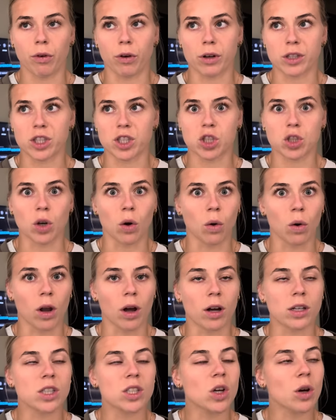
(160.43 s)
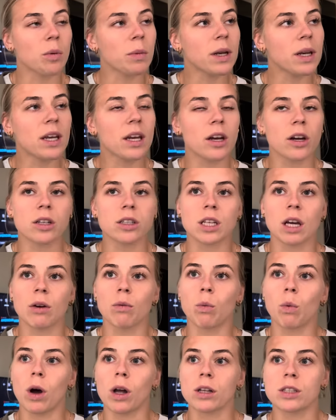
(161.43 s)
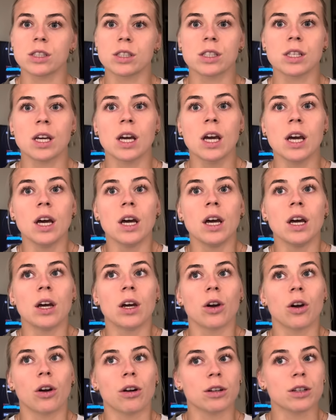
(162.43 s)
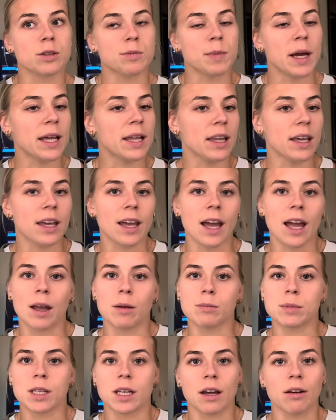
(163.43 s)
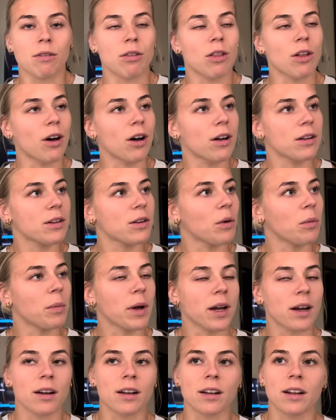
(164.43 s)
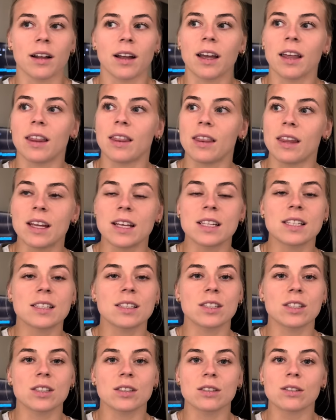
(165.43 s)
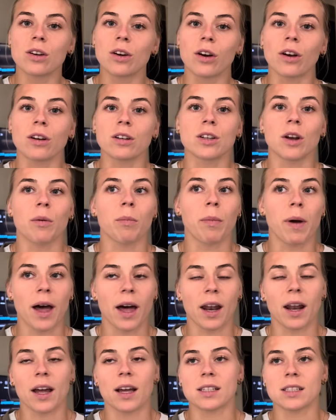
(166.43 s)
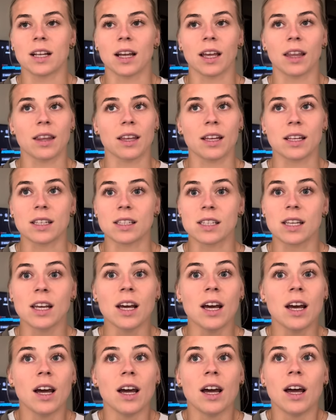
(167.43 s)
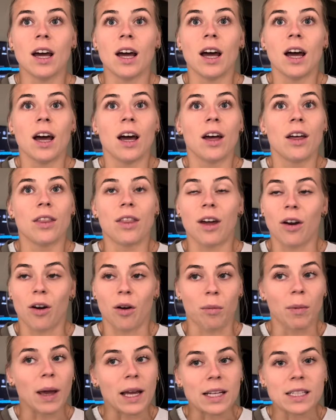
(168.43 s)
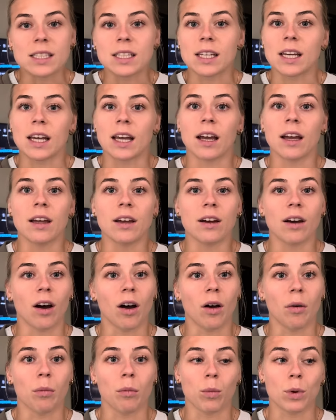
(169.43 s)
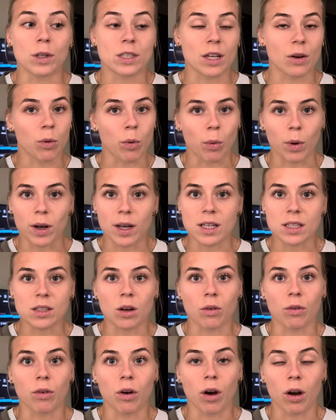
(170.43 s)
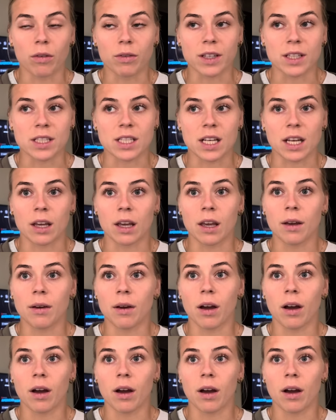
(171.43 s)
so long. So many years I've watched girls make the games, and I've thought, oh my god, these girls are badass, they're amazing, which everyone is, obviously.